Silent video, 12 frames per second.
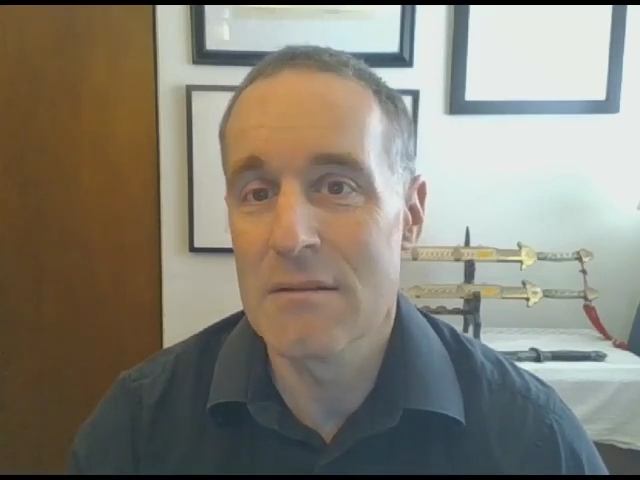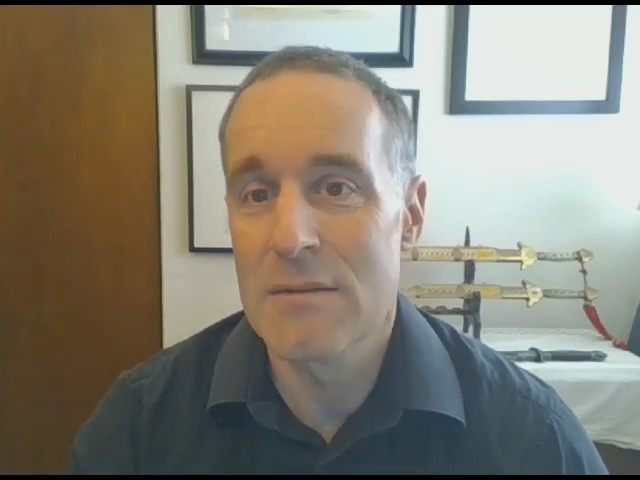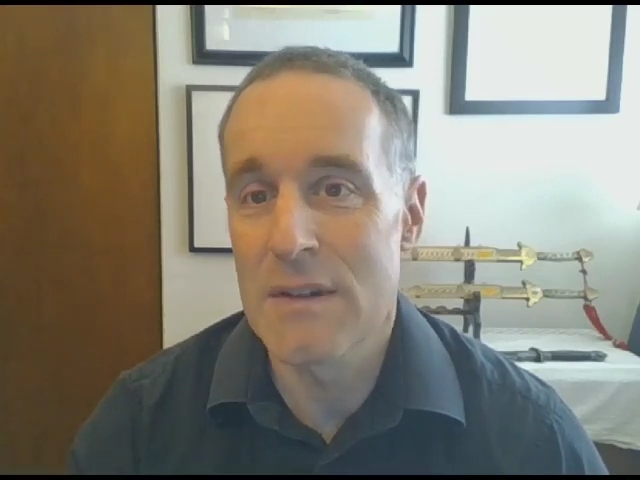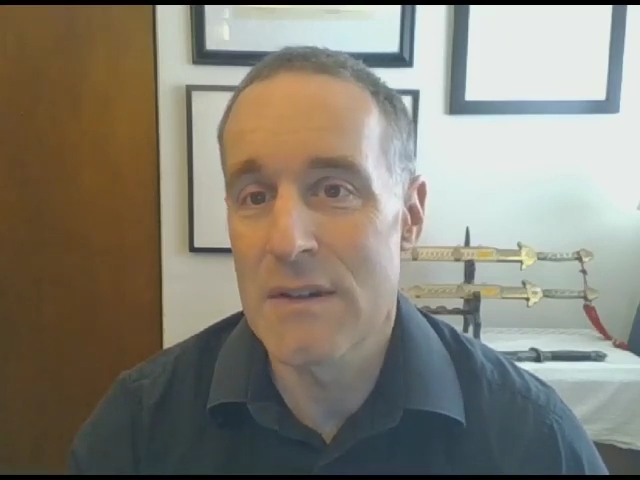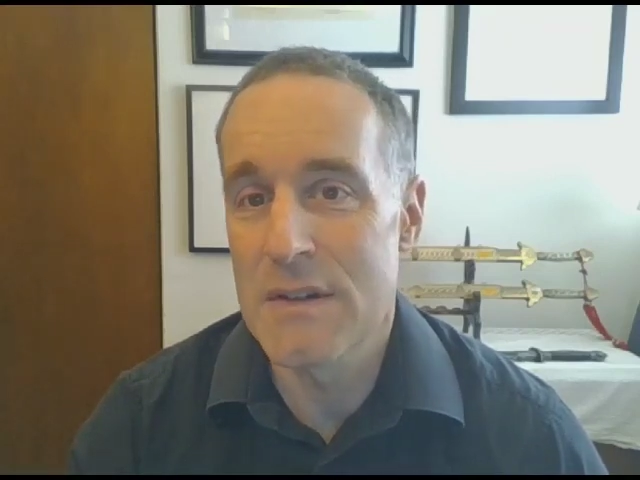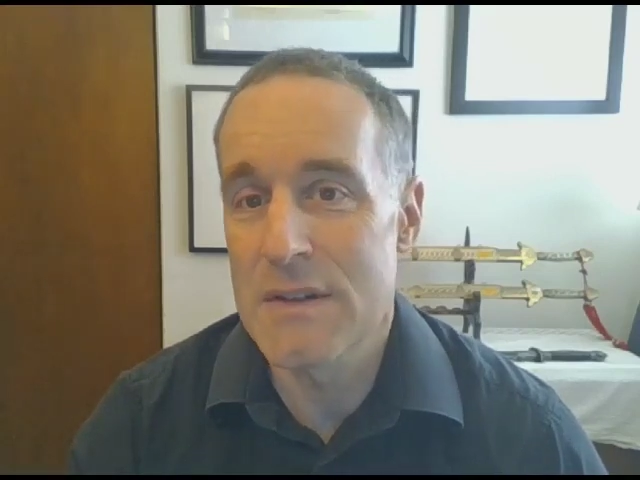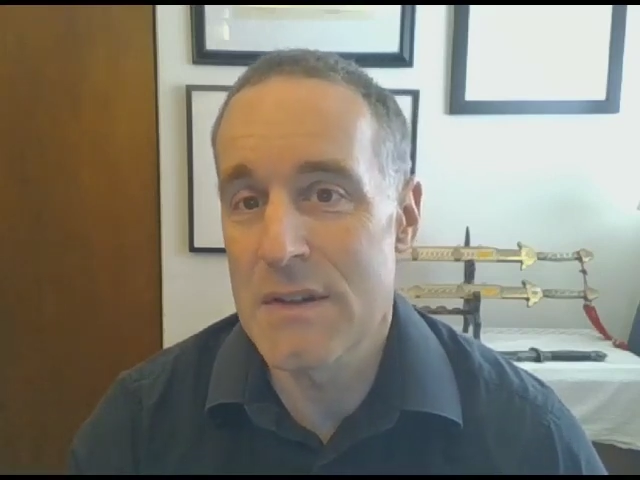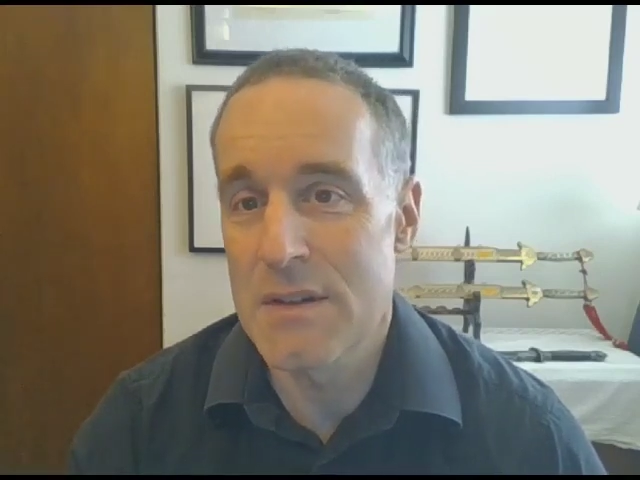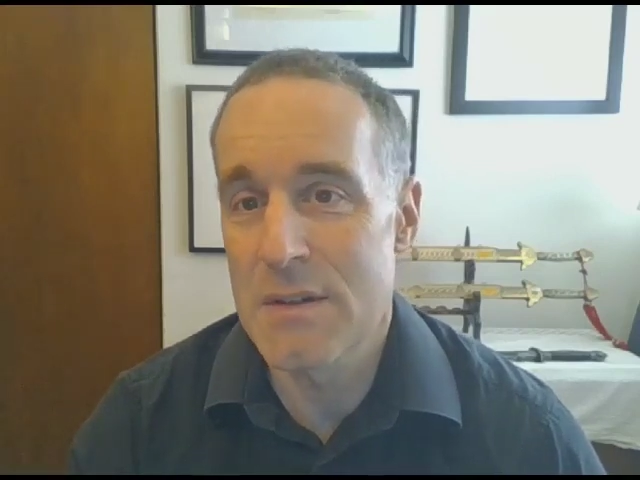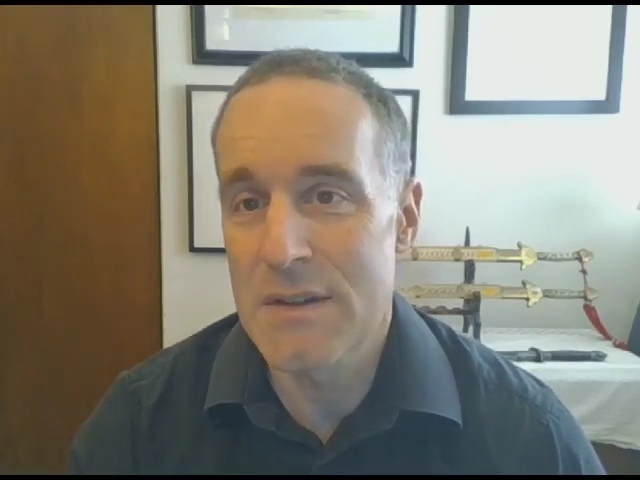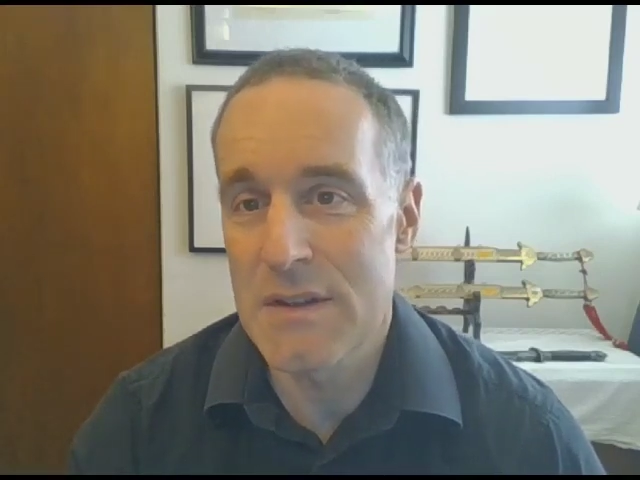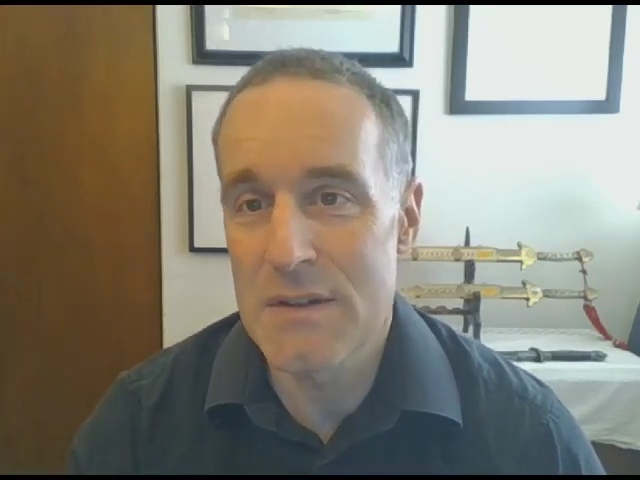to the
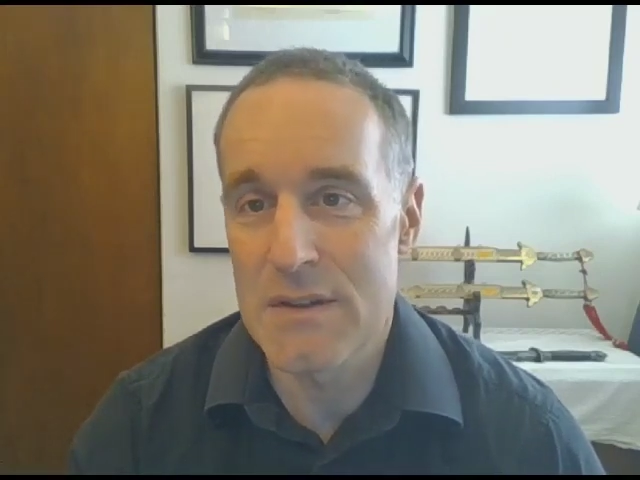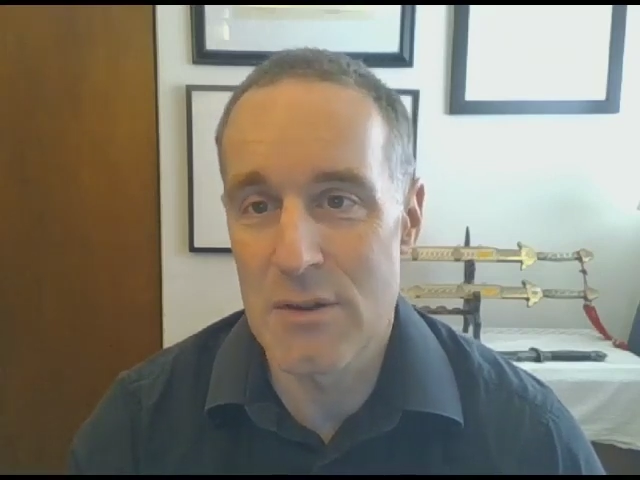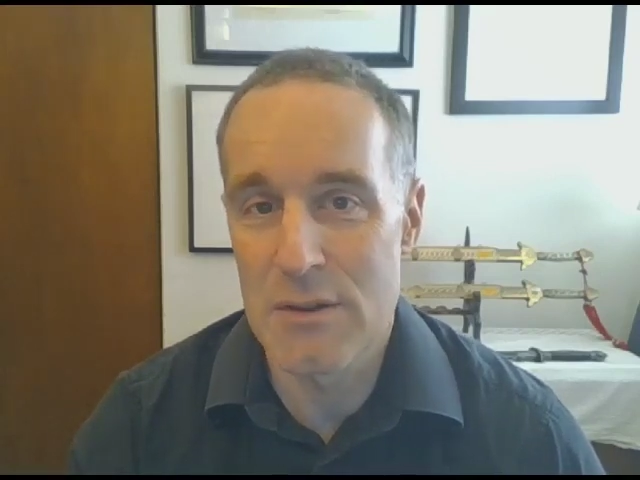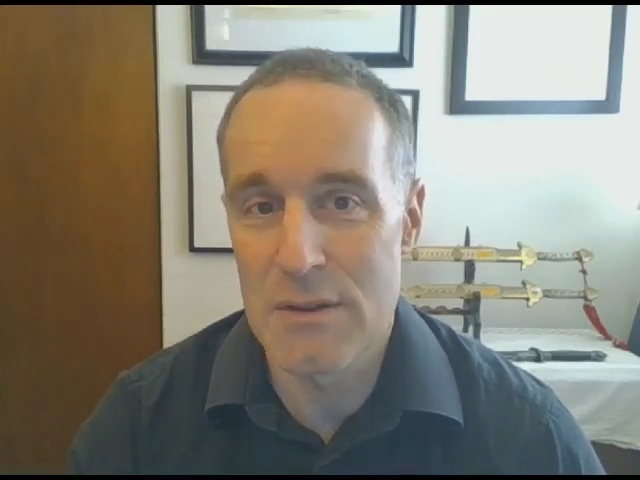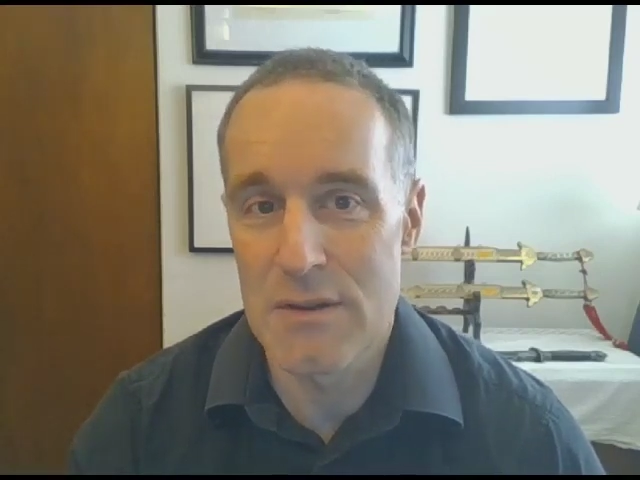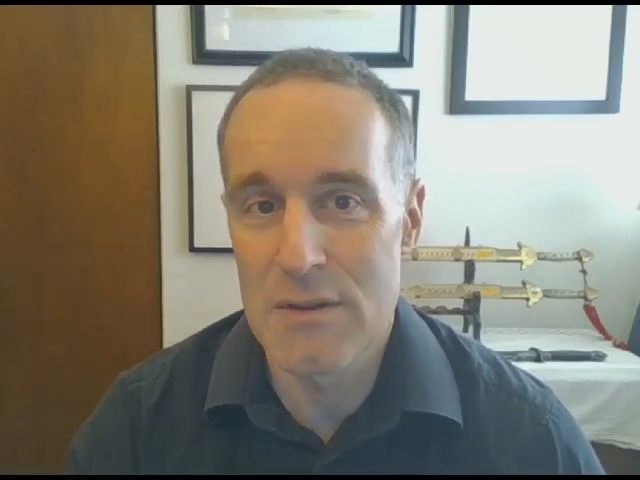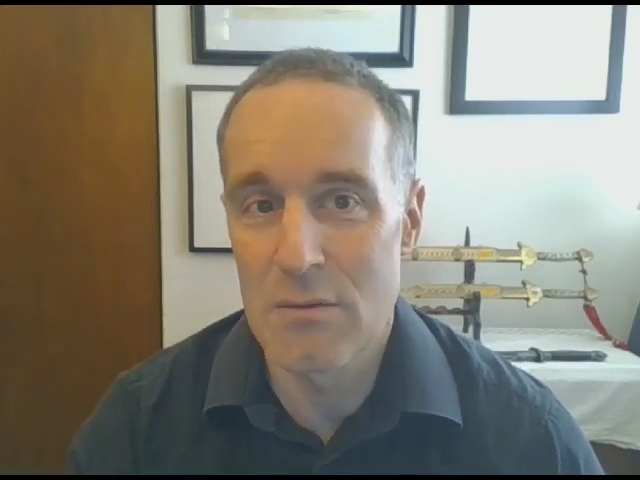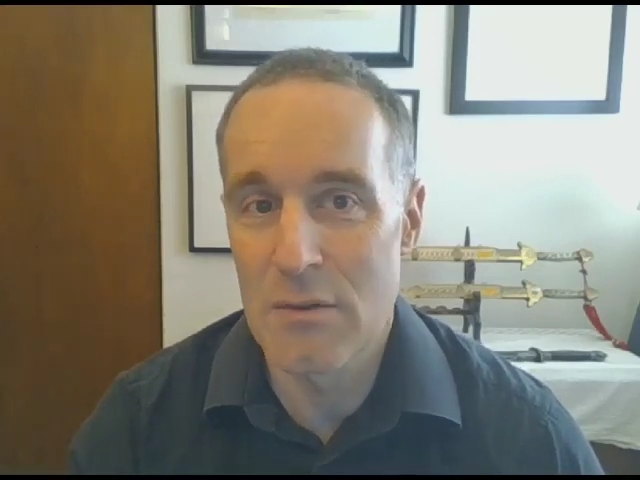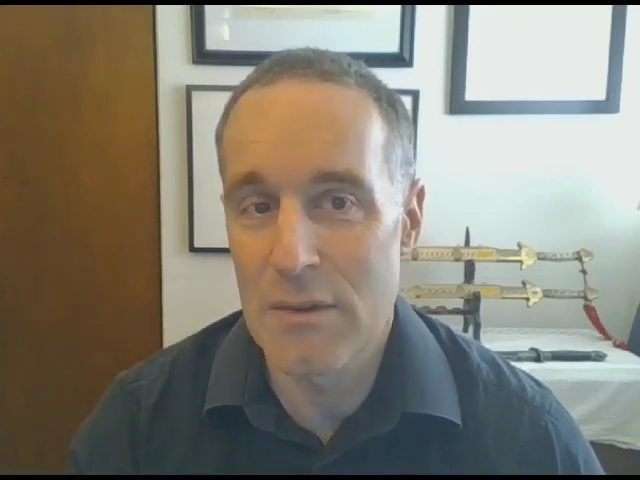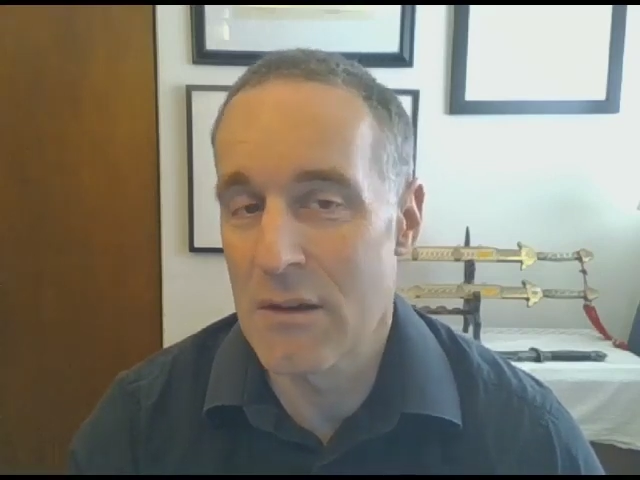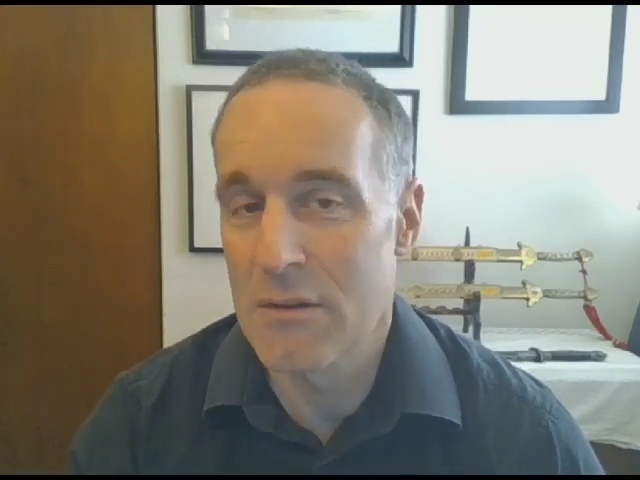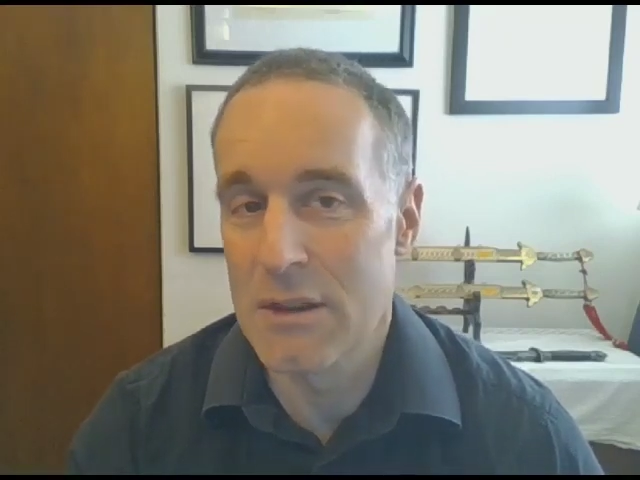system's decisions
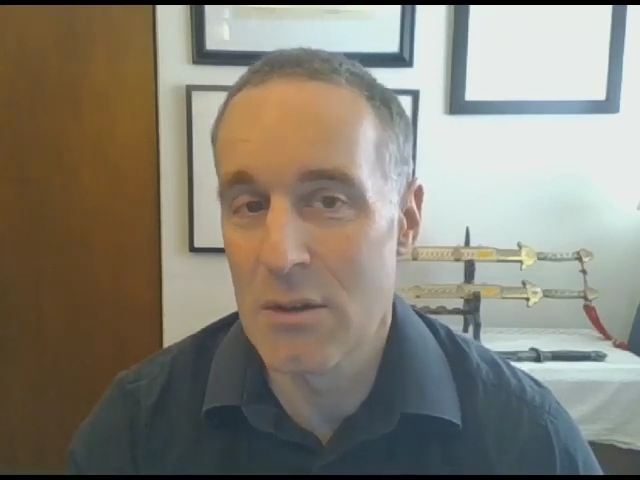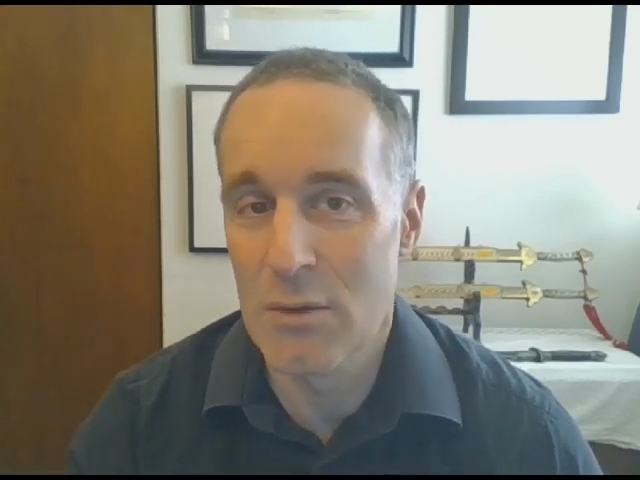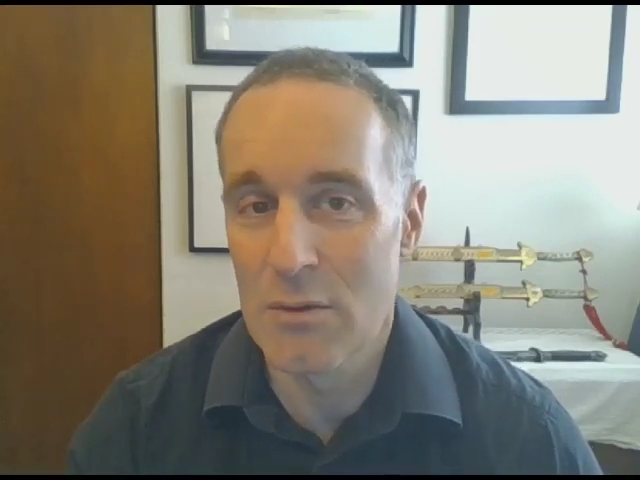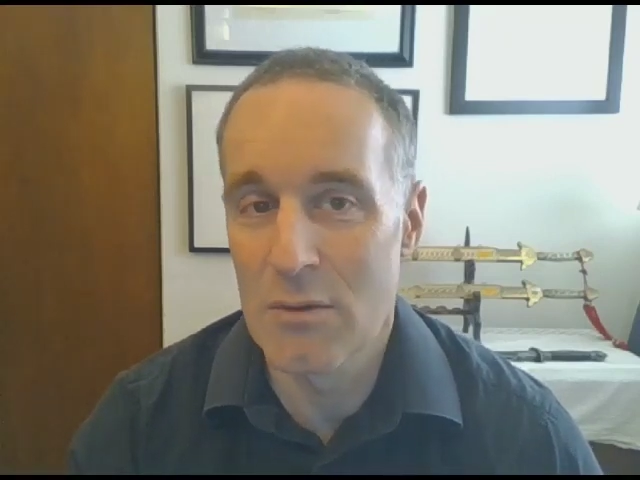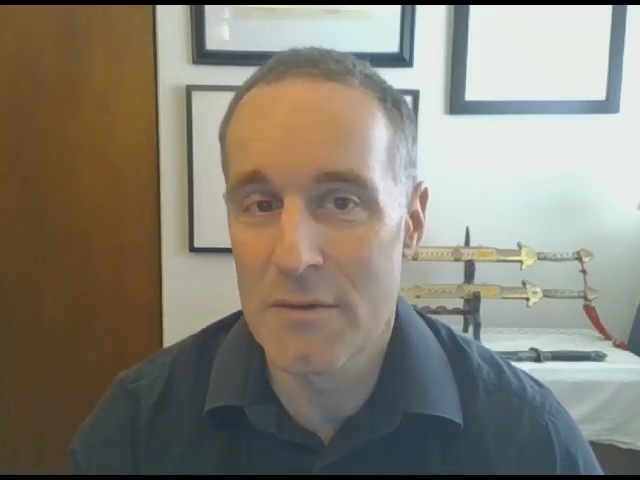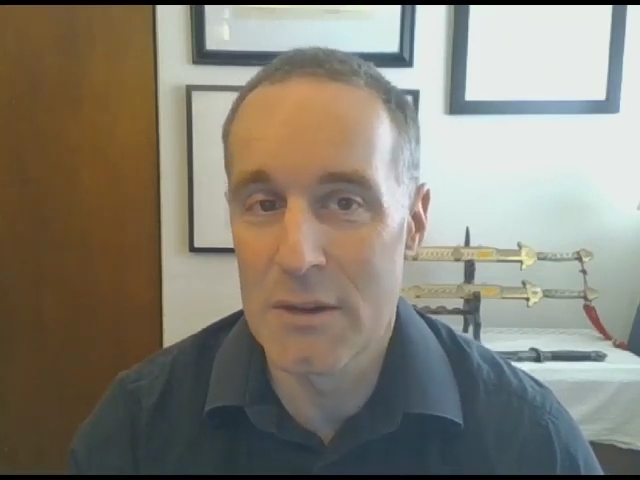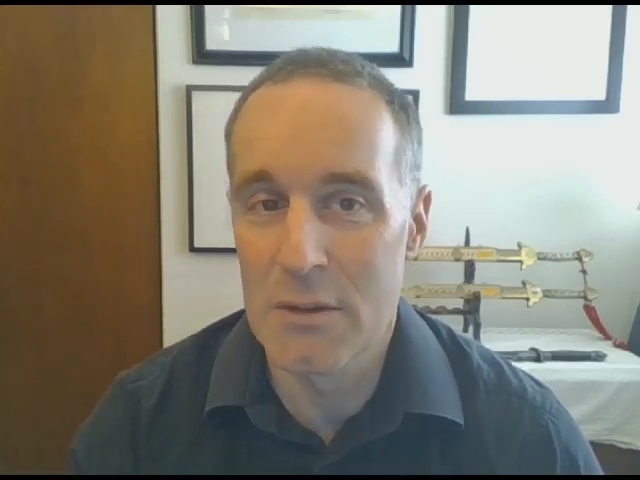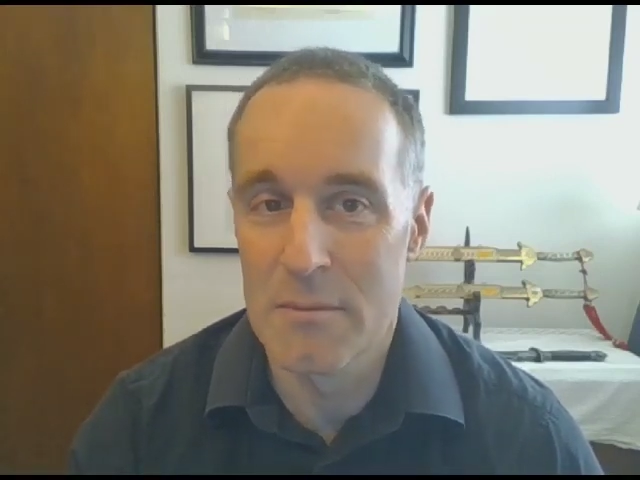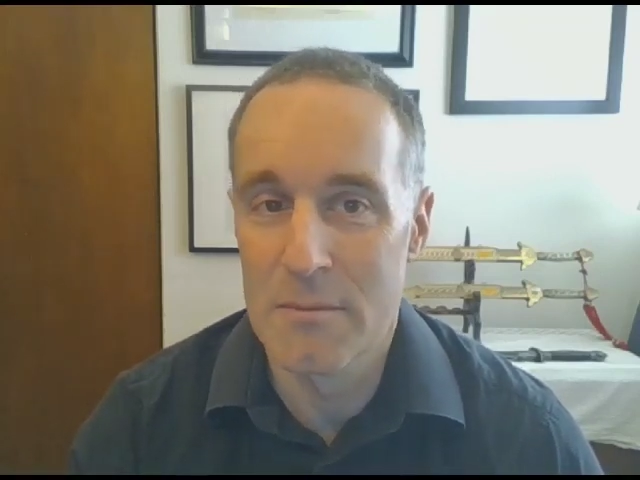without human review.